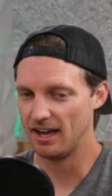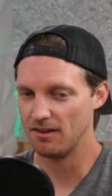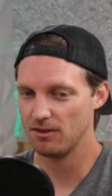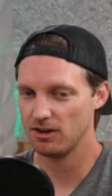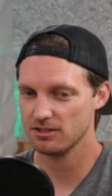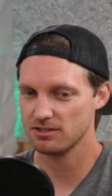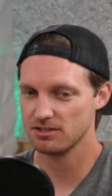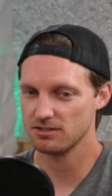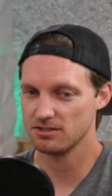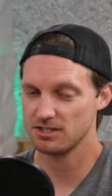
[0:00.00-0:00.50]
I've
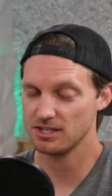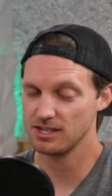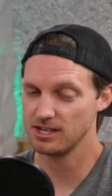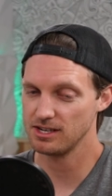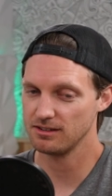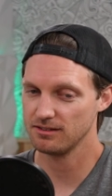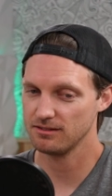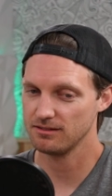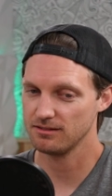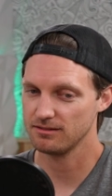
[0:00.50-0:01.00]
also
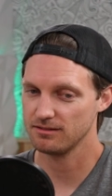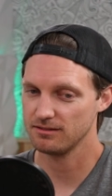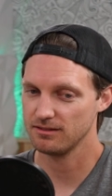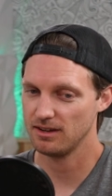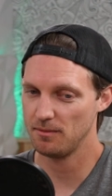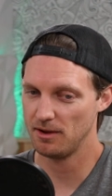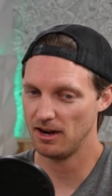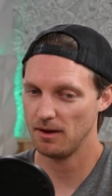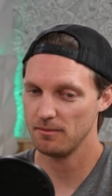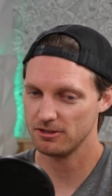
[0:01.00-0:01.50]
seen,
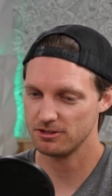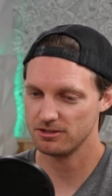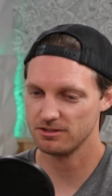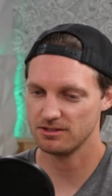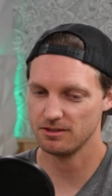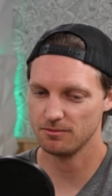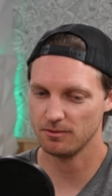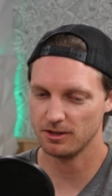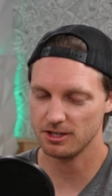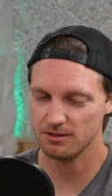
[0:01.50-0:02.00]
I'm
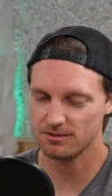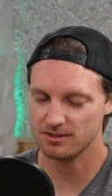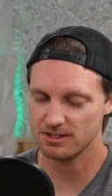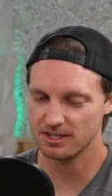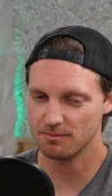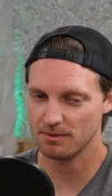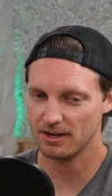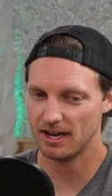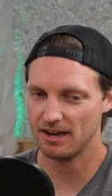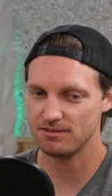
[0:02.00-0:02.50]
interested in what you've
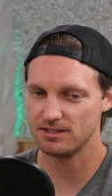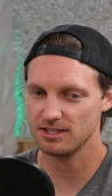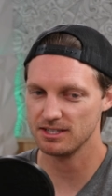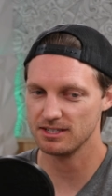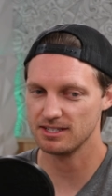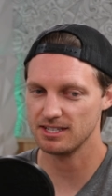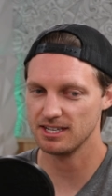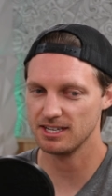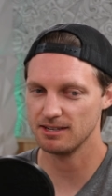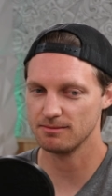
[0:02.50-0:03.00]
seen, but I've seen
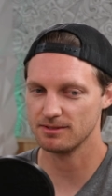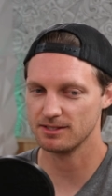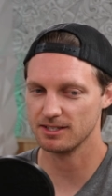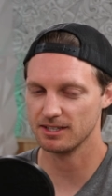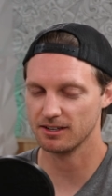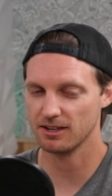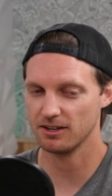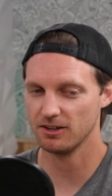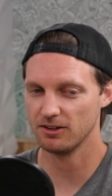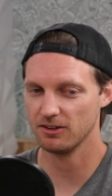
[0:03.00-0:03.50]
teams
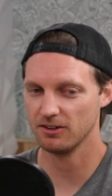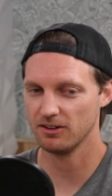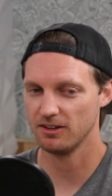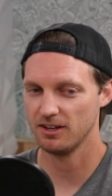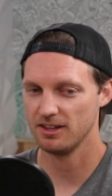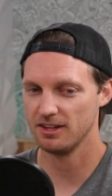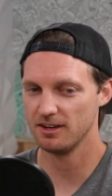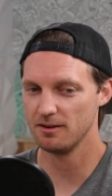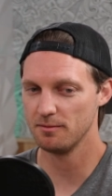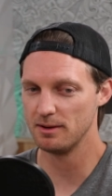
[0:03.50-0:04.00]
that
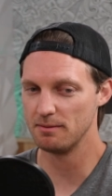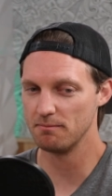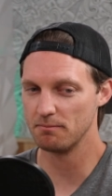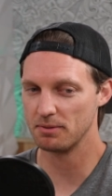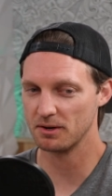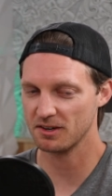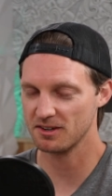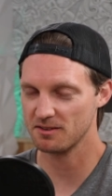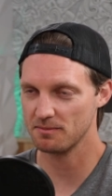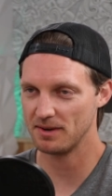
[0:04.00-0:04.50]
have been
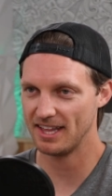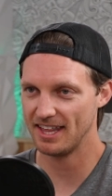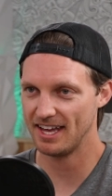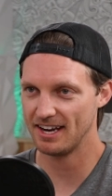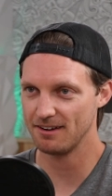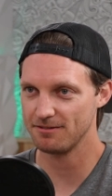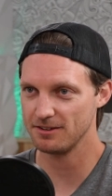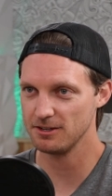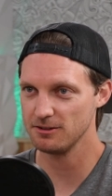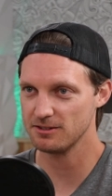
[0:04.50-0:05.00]
burned by that a
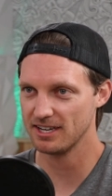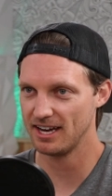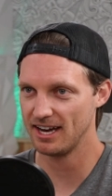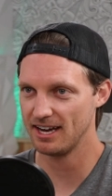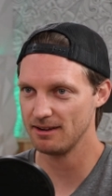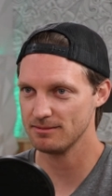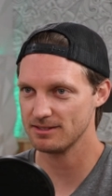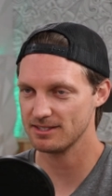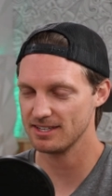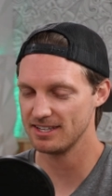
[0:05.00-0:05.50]
few
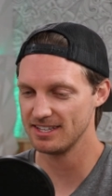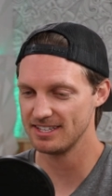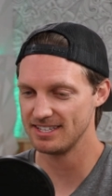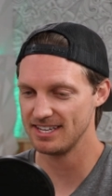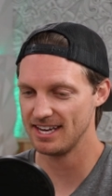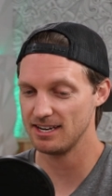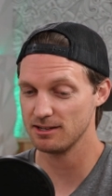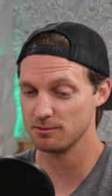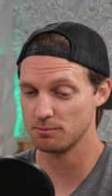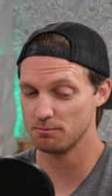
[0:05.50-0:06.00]
times, and the
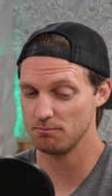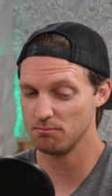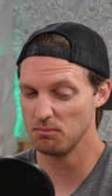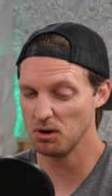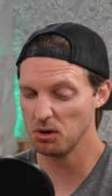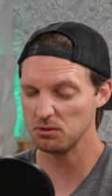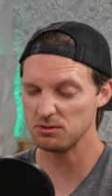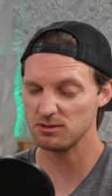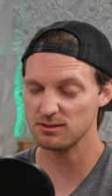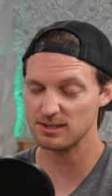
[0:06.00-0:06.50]
data's
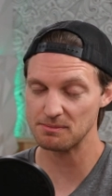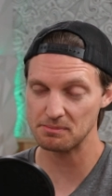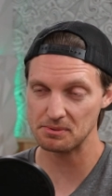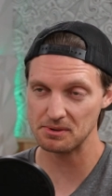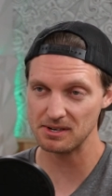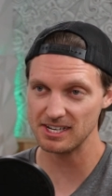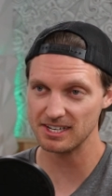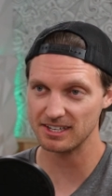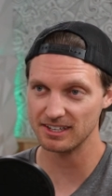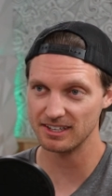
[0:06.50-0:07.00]
mostly
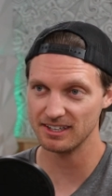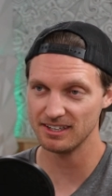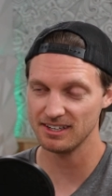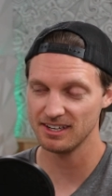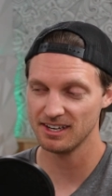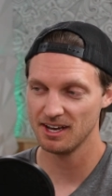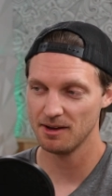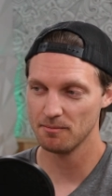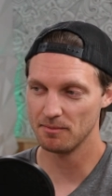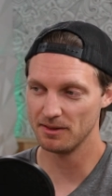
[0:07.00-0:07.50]
pretty good,
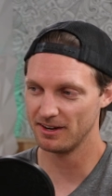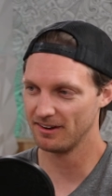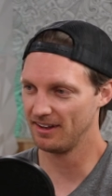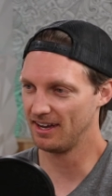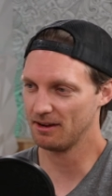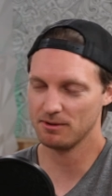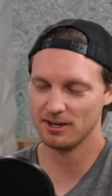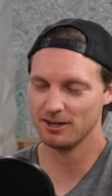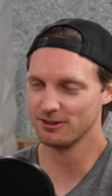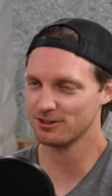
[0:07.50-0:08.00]
but they're
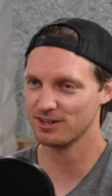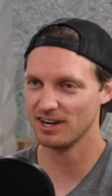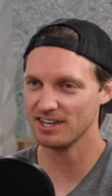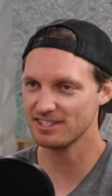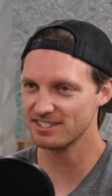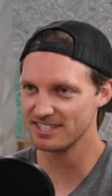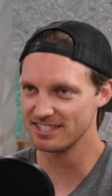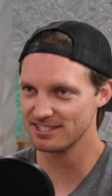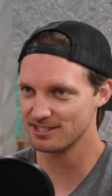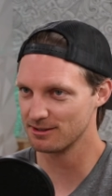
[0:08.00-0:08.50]
like, we don't
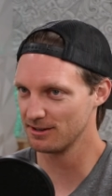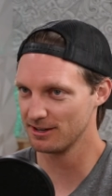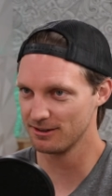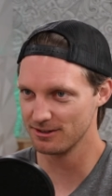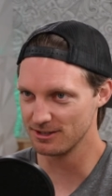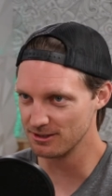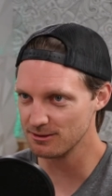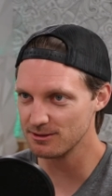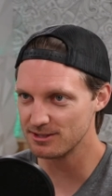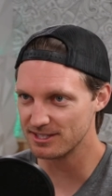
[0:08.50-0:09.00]
trust it, so we don't
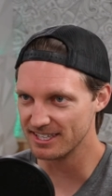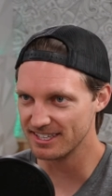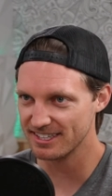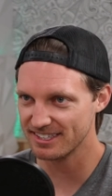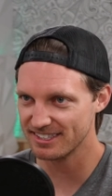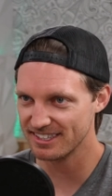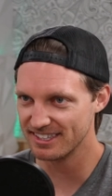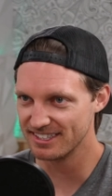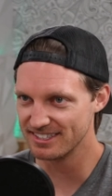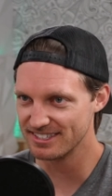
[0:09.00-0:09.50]
use it.
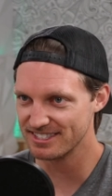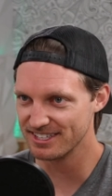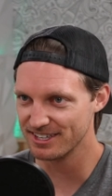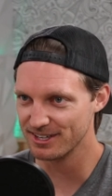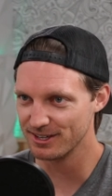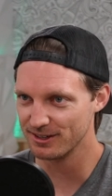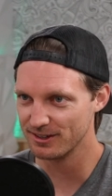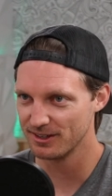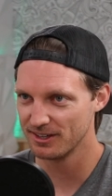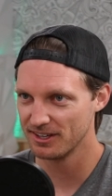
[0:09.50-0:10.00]
And
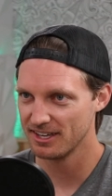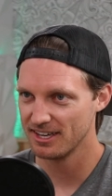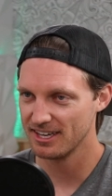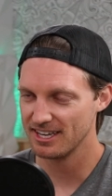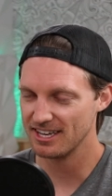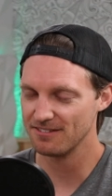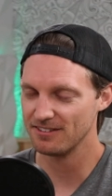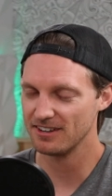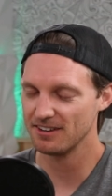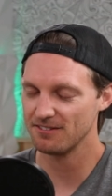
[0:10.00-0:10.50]
so
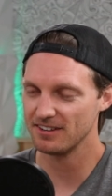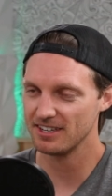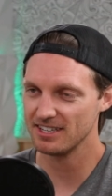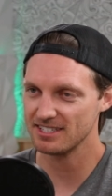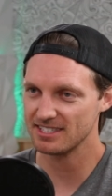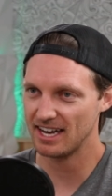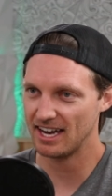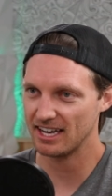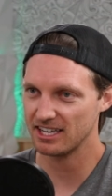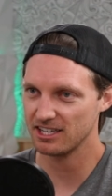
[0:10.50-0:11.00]
even if it is
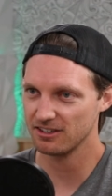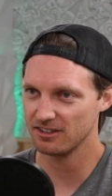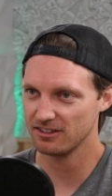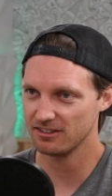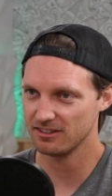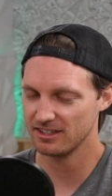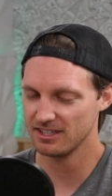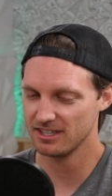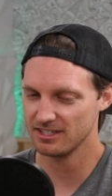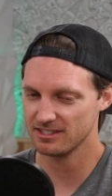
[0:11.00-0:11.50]

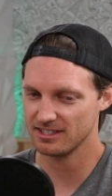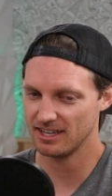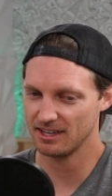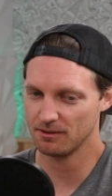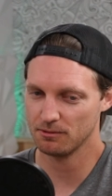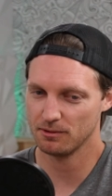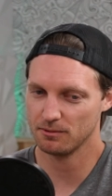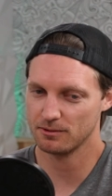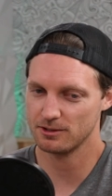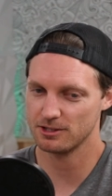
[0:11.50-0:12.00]
accurate, then it's like,
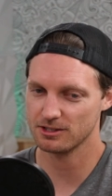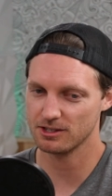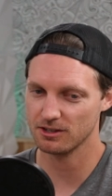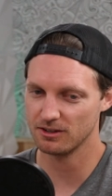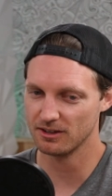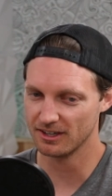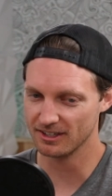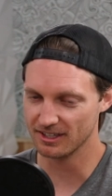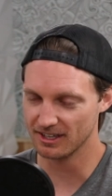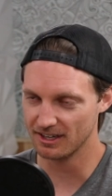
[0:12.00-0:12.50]
well, we're just
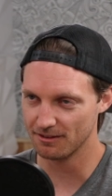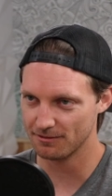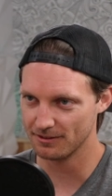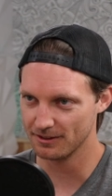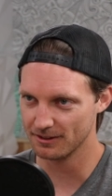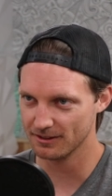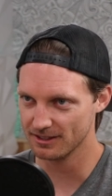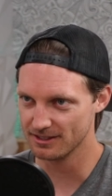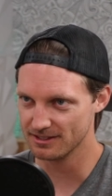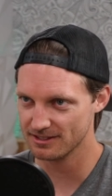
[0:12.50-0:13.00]
going on gut feel
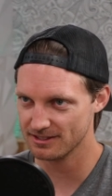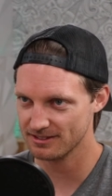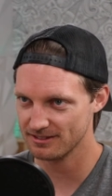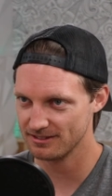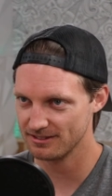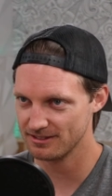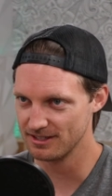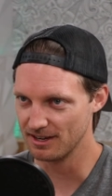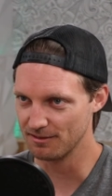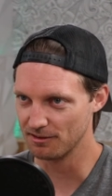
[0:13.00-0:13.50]
because
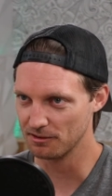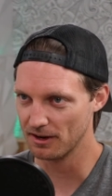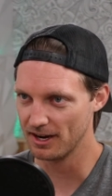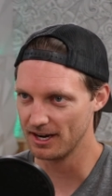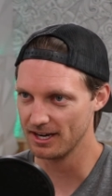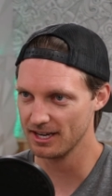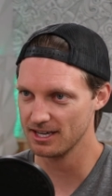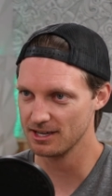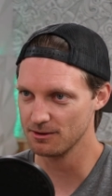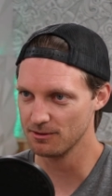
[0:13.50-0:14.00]
it's never
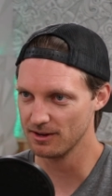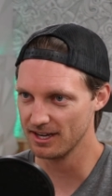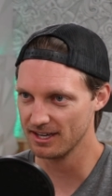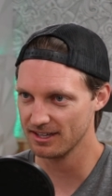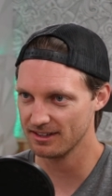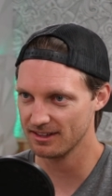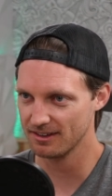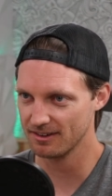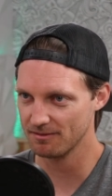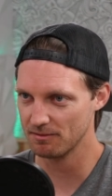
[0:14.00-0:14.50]
right anyway. Yeah.
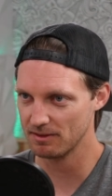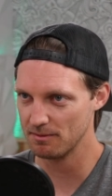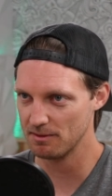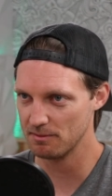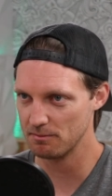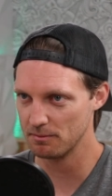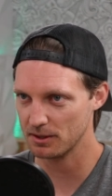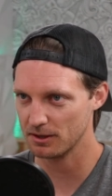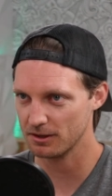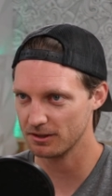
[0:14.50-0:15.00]
They've
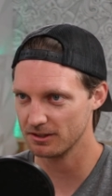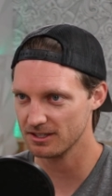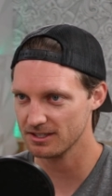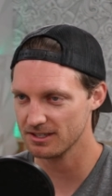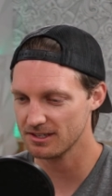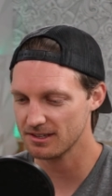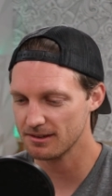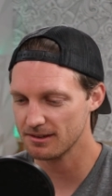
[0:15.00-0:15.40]
been burned.